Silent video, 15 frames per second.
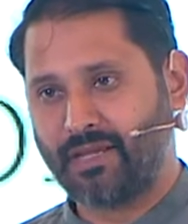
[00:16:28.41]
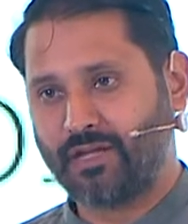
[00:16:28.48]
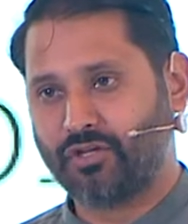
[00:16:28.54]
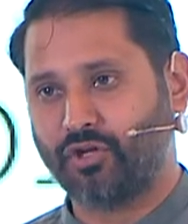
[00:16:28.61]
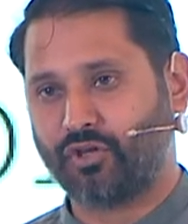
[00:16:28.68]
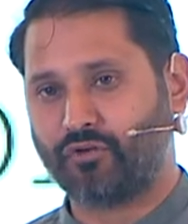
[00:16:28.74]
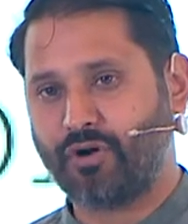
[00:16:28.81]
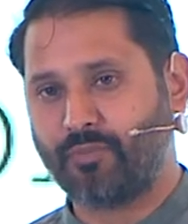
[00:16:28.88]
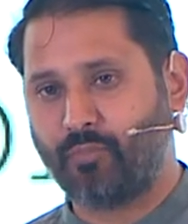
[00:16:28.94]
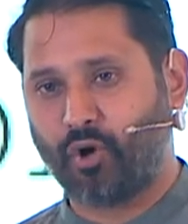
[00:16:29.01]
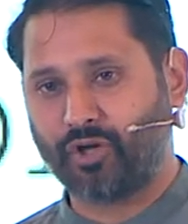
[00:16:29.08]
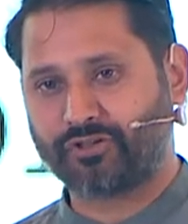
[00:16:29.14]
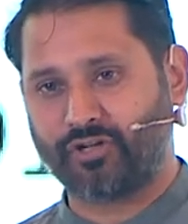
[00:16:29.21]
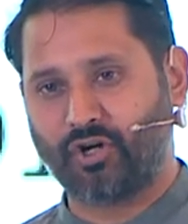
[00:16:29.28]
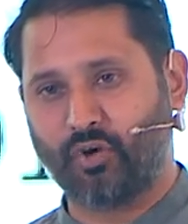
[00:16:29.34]
The
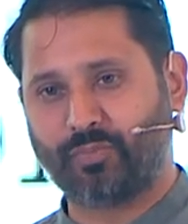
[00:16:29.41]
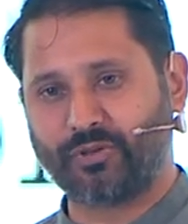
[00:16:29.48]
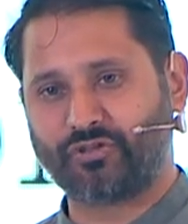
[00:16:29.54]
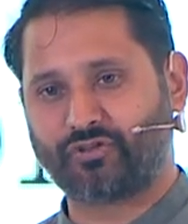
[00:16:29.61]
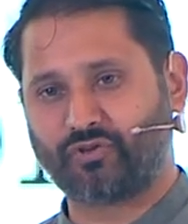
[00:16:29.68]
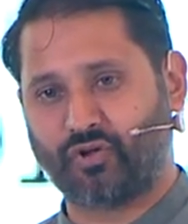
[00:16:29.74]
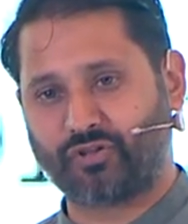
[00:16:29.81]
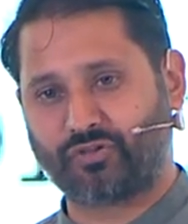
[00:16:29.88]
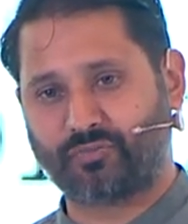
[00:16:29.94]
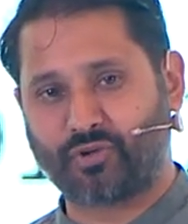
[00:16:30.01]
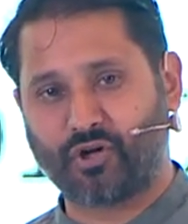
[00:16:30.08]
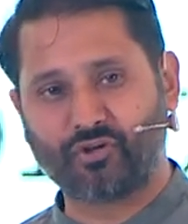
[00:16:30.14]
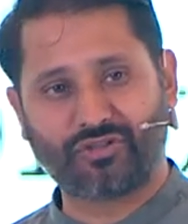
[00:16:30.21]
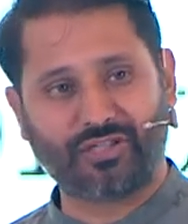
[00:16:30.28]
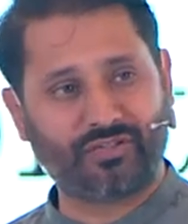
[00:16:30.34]
report's an open source
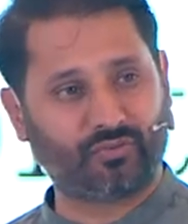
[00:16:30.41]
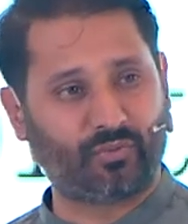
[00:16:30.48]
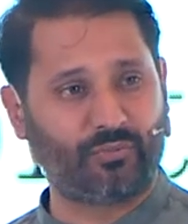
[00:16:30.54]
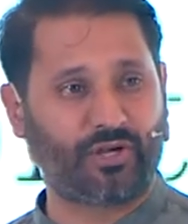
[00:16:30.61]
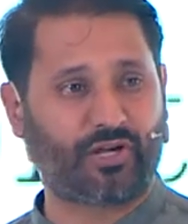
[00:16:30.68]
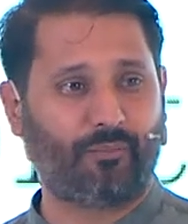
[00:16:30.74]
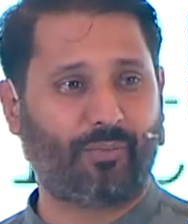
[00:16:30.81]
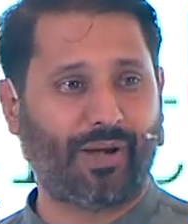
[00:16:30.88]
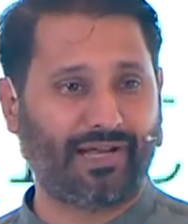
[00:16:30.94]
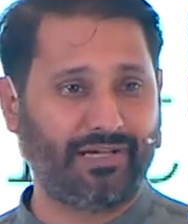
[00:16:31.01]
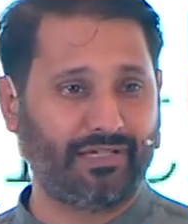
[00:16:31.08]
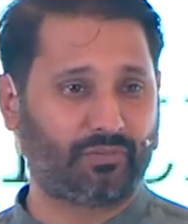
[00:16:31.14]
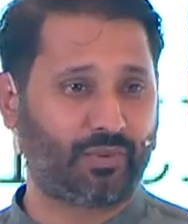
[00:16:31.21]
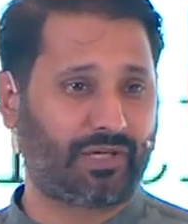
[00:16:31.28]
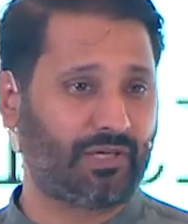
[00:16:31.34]
process when we compile
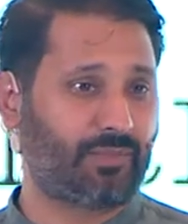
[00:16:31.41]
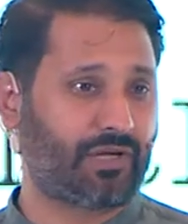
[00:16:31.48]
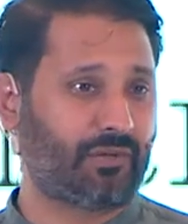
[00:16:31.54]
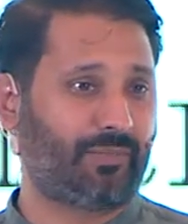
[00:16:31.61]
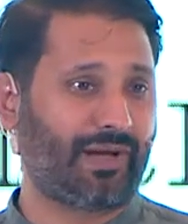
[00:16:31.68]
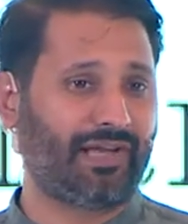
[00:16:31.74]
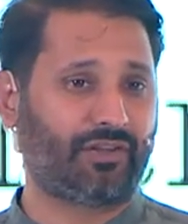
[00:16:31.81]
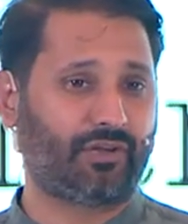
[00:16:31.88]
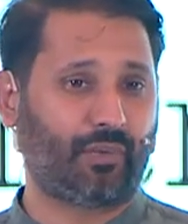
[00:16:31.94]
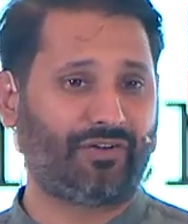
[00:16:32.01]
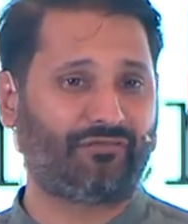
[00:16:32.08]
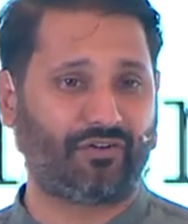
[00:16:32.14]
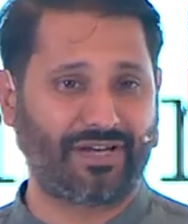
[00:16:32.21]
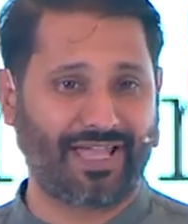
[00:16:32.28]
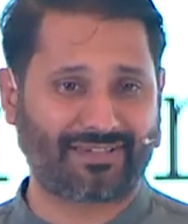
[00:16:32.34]
it. We're going to be compiling the one
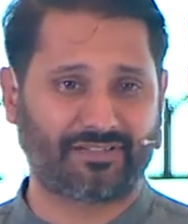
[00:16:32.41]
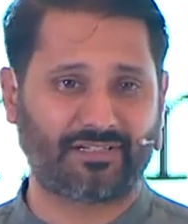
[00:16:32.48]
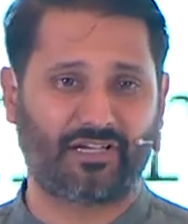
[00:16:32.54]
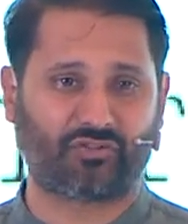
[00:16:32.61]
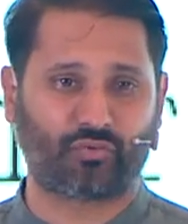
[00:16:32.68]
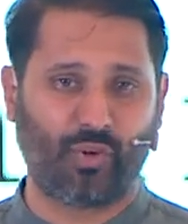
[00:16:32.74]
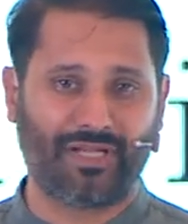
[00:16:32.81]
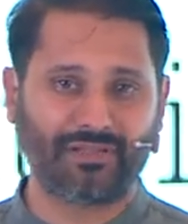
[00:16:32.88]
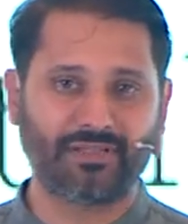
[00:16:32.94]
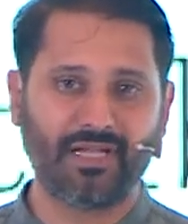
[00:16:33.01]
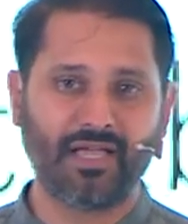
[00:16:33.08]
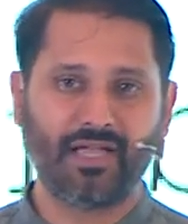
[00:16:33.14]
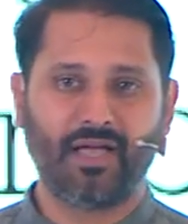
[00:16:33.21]
for next year as well.